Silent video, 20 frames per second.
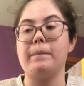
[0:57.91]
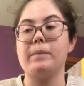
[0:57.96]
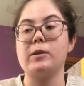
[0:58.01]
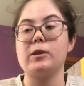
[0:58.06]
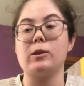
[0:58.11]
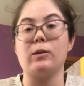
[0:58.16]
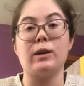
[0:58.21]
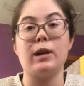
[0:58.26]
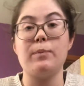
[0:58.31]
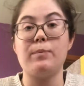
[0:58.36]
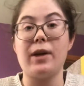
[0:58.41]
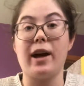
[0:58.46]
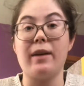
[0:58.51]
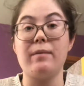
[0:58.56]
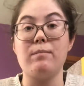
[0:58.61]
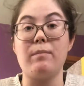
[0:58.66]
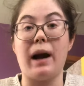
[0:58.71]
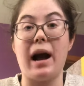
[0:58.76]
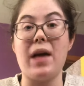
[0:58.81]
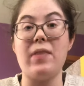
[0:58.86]
So keep that
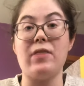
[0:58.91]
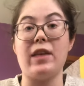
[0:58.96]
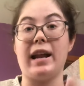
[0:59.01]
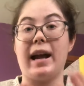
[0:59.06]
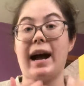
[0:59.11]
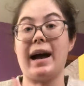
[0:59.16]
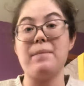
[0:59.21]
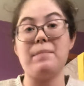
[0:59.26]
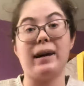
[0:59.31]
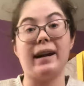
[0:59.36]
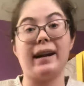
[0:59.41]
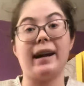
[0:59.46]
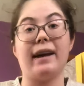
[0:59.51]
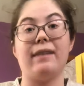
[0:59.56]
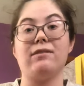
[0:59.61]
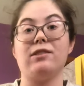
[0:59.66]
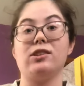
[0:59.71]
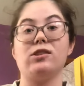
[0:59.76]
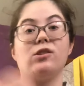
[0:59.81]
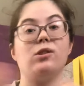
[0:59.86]
in mind that I might
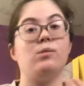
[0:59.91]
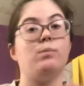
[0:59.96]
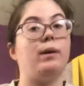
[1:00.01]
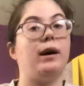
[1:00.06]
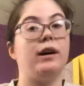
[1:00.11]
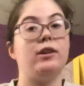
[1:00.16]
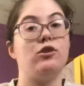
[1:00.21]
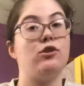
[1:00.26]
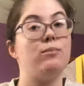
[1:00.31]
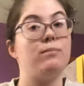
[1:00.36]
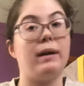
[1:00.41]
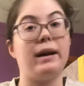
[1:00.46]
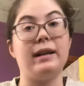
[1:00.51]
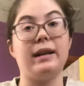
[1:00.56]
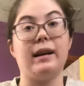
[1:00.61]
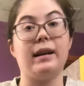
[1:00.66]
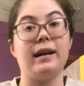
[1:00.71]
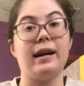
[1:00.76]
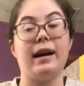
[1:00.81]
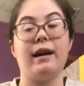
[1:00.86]
have this coupon, you might
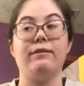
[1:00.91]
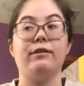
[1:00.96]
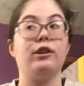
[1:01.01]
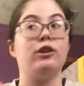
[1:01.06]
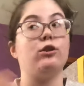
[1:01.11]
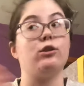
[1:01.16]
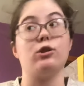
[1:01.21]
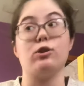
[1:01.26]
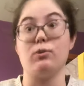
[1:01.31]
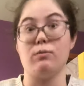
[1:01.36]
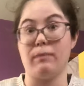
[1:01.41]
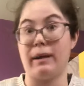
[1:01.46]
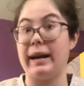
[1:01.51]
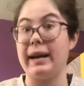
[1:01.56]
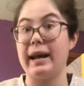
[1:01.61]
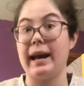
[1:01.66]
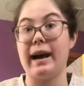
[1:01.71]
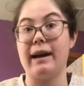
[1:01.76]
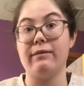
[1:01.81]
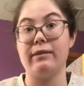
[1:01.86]
not have it, or you might
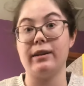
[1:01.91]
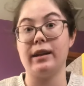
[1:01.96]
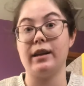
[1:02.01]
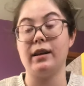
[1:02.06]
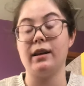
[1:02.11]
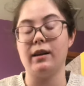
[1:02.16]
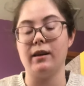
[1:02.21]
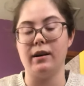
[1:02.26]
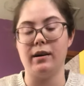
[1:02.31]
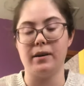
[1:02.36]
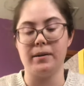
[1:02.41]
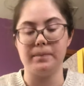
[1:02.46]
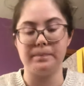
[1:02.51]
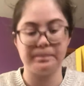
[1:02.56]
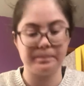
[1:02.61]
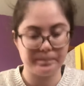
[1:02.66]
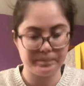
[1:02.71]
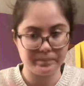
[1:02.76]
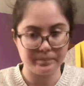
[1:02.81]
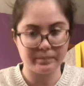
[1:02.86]
have it.
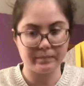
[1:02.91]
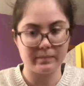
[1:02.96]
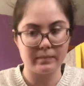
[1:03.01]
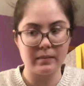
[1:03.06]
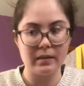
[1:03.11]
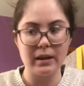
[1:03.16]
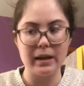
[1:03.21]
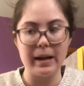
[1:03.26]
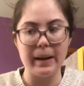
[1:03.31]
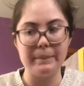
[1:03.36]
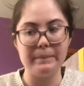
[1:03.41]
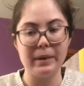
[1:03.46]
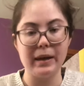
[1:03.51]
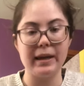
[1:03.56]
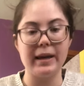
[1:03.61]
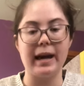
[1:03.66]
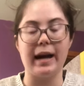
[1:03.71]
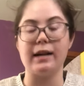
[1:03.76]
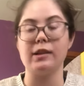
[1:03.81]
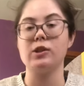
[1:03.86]
But yeah,